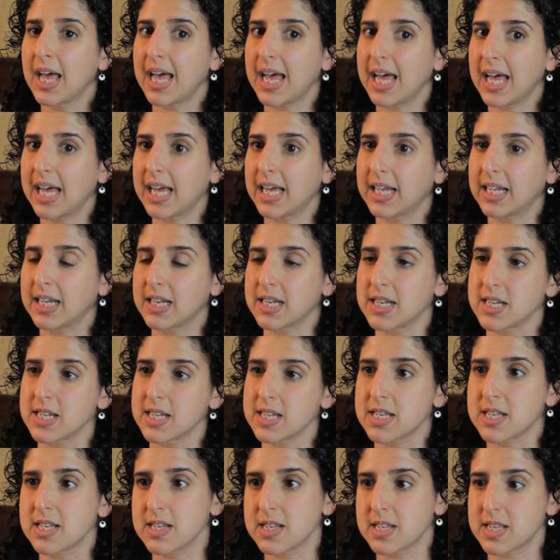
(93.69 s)

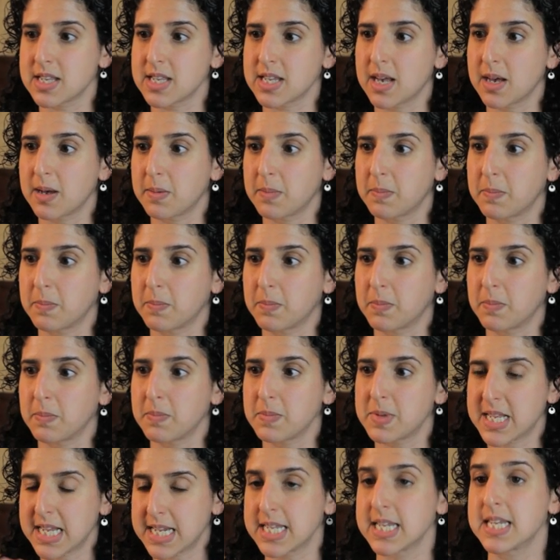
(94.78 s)
and some
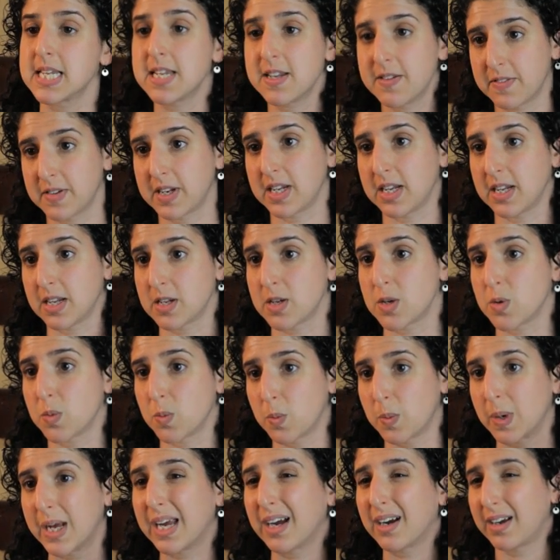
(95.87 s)
sensitivity to
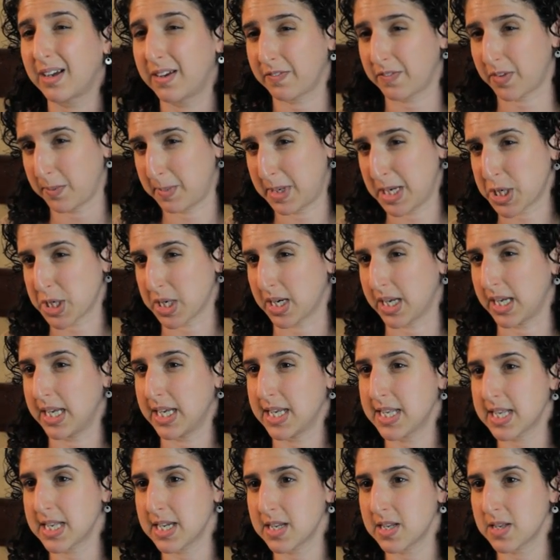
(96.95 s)
where information
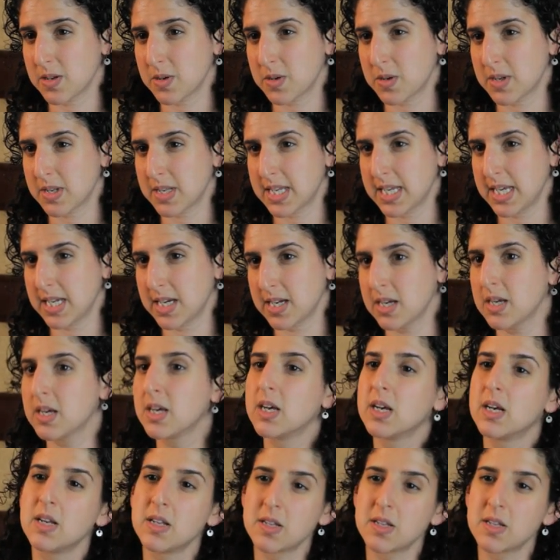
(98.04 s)
is in a social scene.